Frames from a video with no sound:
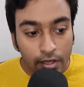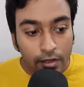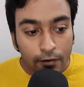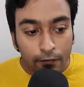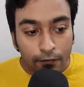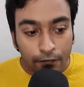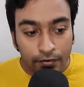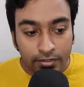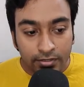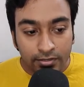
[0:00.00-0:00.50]

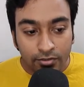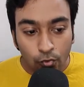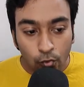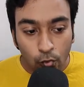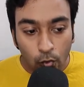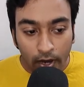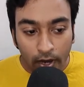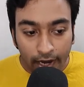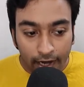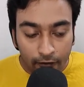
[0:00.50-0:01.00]
first why
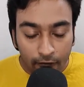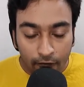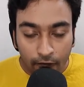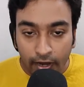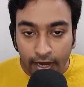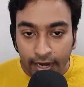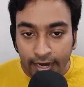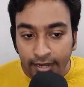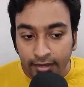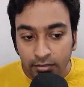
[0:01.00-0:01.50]
why
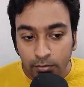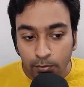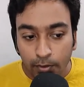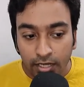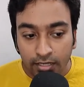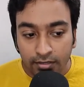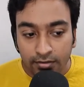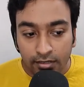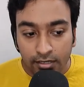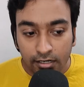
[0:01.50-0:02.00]
is
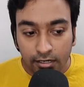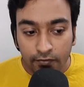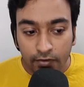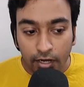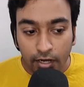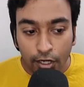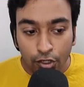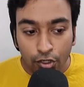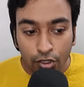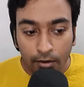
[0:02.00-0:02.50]
basically where
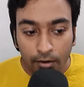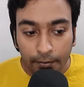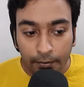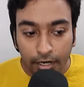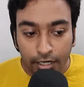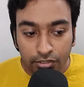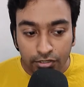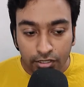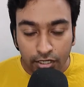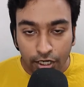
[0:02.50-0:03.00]
you are
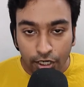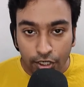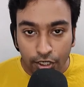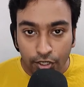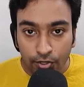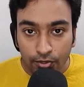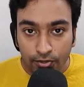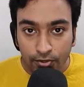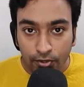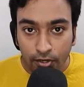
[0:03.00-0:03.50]
mentioning to
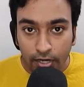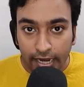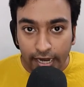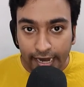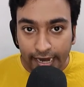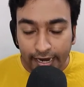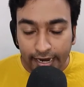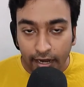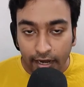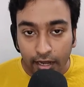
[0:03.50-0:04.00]
ai